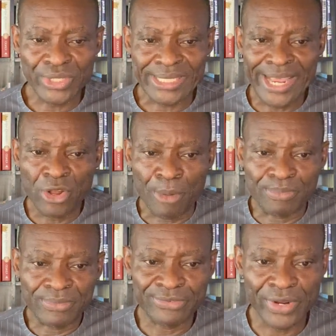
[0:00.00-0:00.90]
Sign up
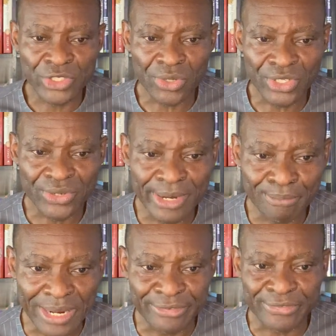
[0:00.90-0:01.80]
for a stock trading
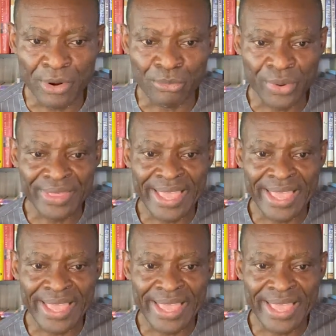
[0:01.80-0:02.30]
platform with